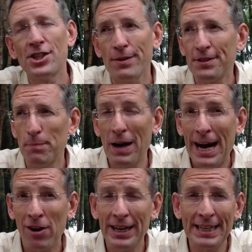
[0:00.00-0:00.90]
shift in
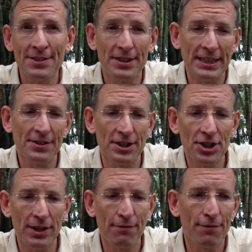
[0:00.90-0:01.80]
power is the
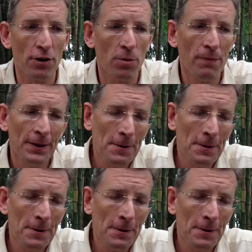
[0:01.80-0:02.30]
shift from